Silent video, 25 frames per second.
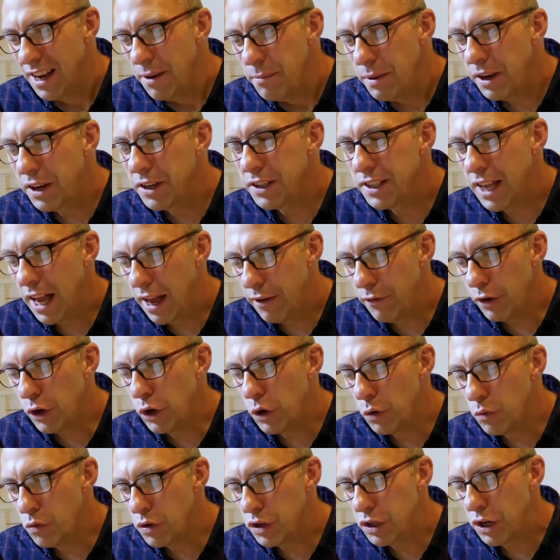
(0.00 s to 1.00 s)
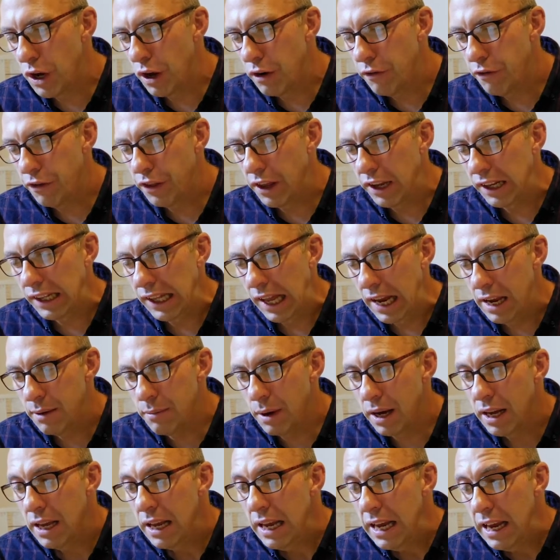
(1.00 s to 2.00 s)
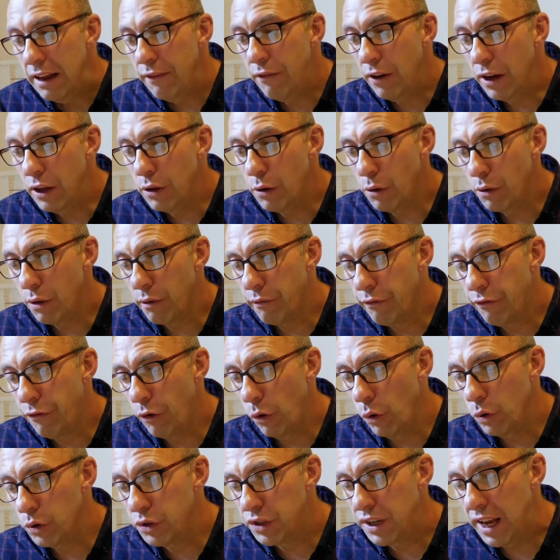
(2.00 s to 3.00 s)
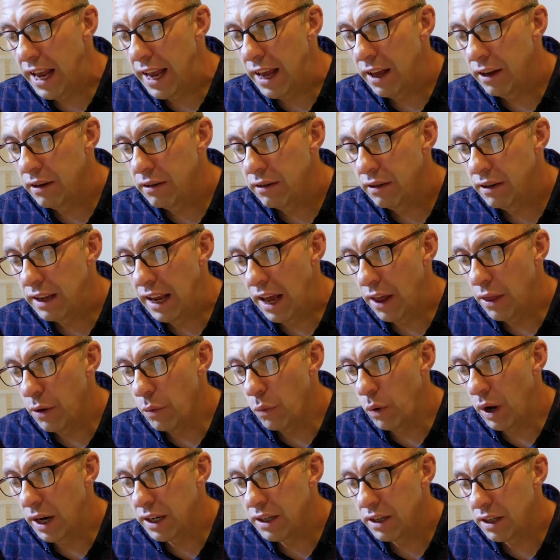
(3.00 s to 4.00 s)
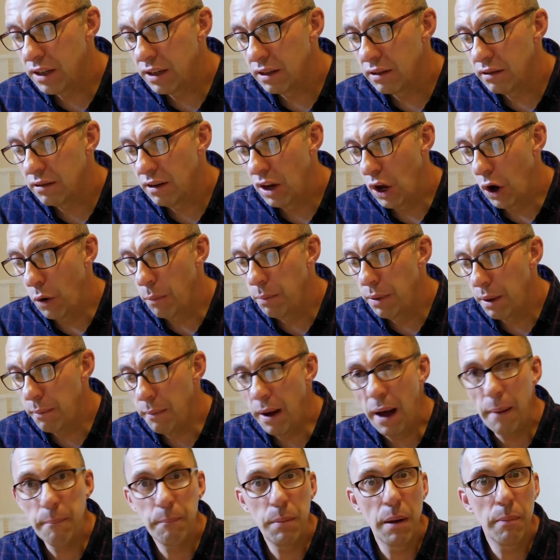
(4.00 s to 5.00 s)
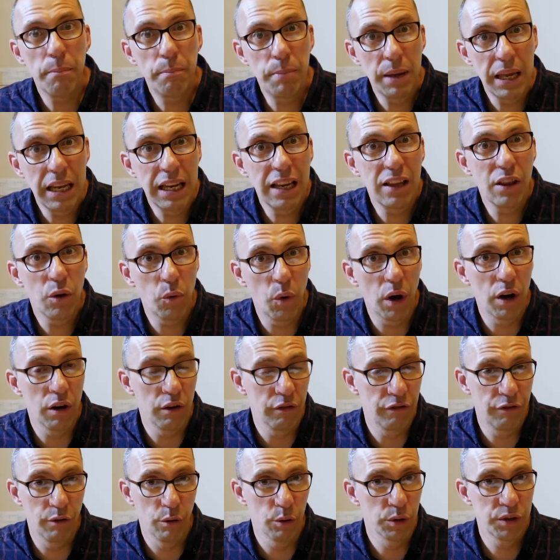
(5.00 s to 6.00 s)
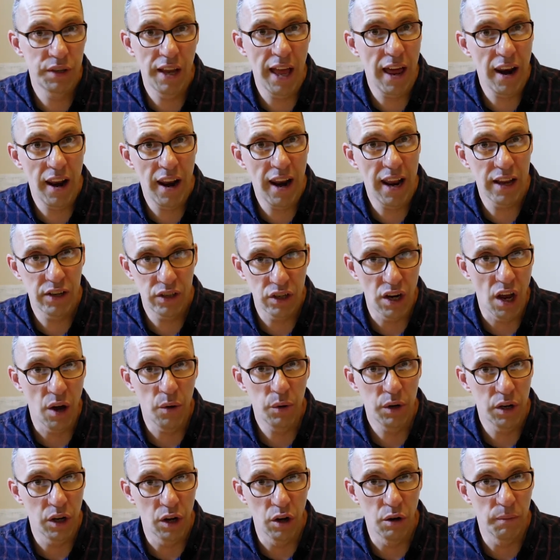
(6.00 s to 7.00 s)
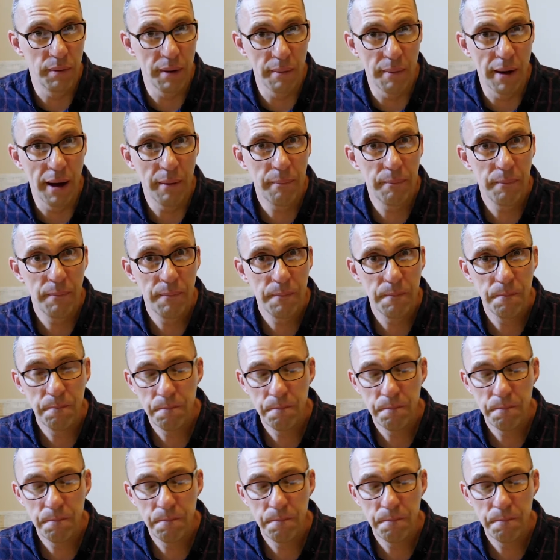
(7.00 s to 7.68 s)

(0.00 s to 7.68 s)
because they have a good return for their labor. If either of them falls down, the other one can help them up, but pity the one who falls down and has no one to help him up.